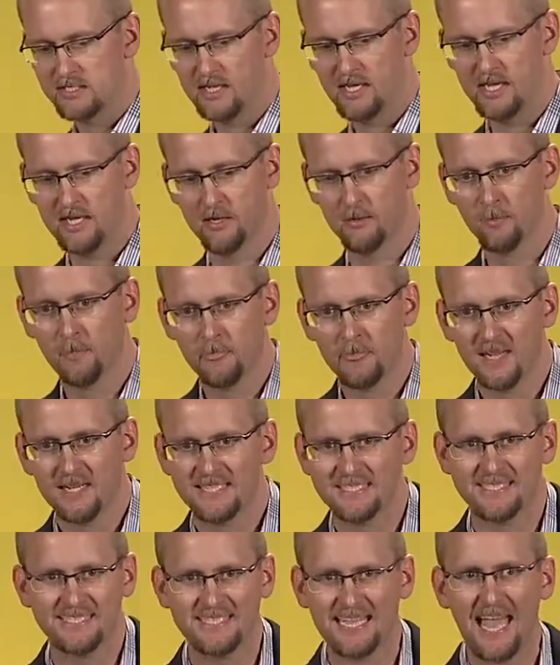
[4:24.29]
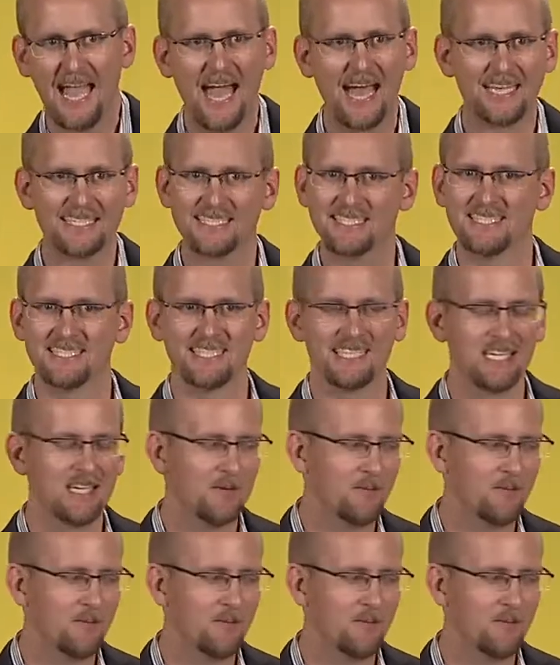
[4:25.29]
and SaaS,